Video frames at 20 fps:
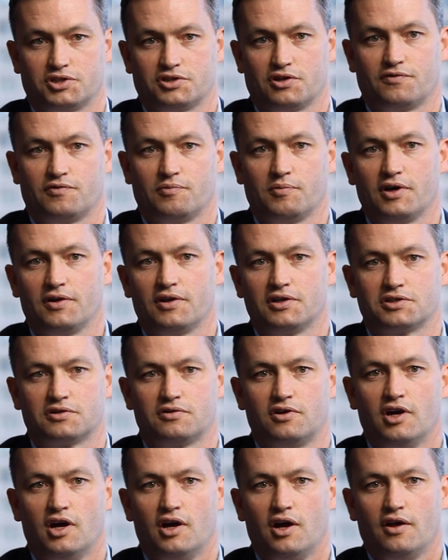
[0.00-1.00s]
So for me,
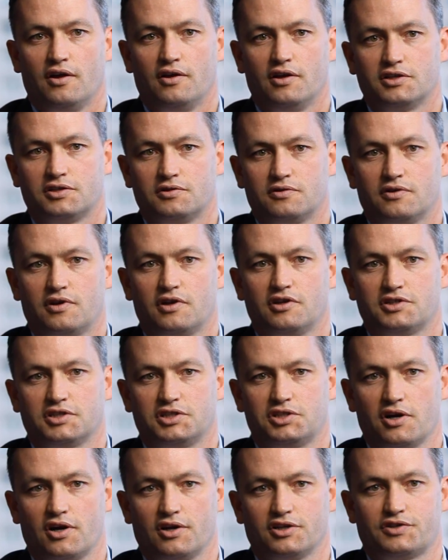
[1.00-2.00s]
there's a
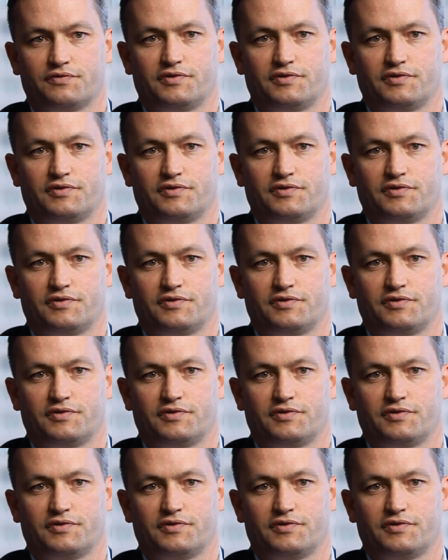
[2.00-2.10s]
chance